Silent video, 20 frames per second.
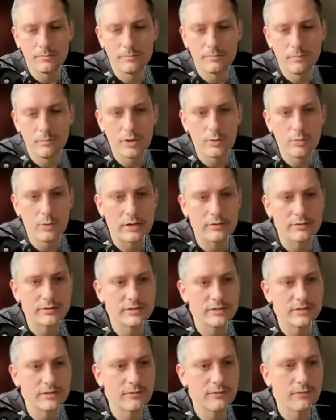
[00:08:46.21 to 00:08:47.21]

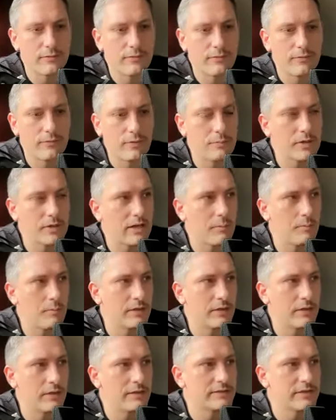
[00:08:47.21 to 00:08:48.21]
prerequisite from the
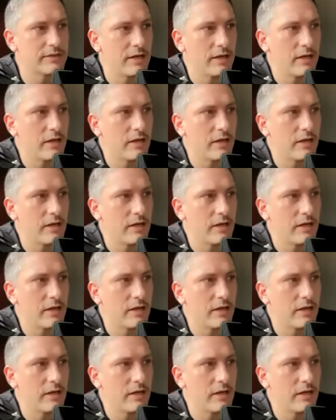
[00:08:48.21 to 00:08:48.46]
companies